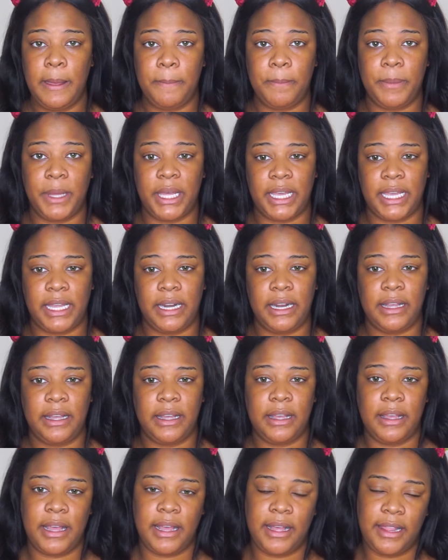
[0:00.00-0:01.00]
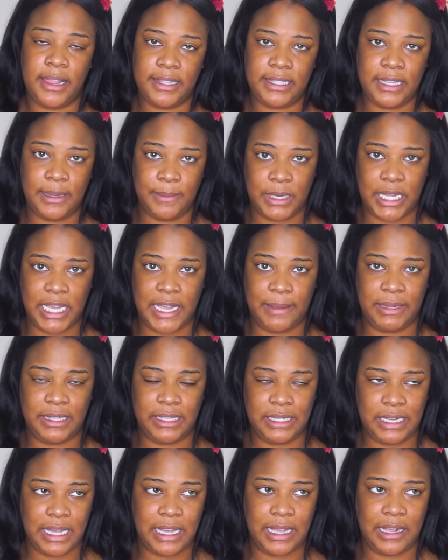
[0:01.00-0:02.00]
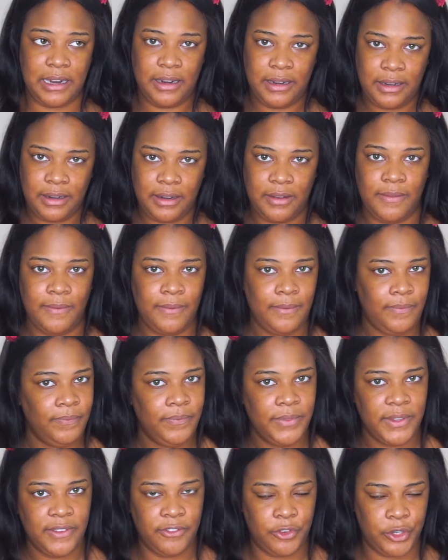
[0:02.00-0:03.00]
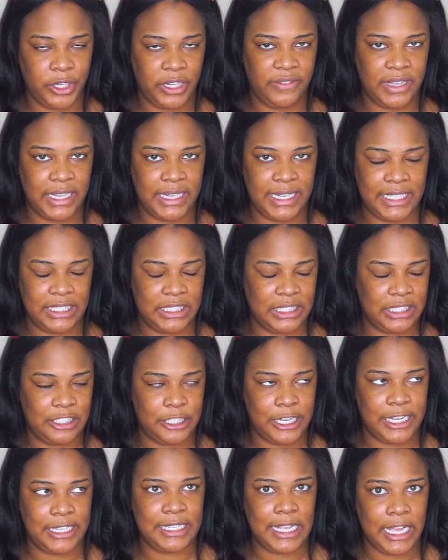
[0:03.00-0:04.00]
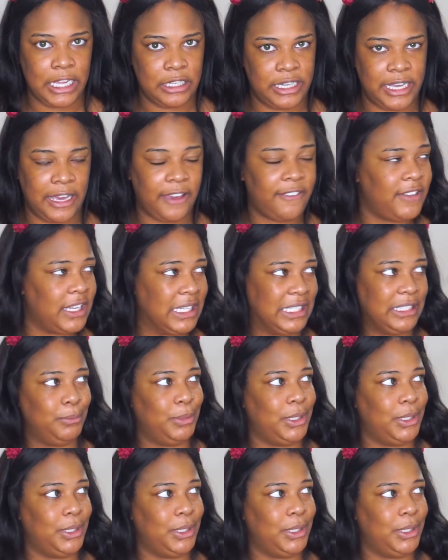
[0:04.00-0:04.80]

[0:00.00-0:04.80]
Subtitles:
but at the same time it's not 40 foundation shades, hashtag Fenty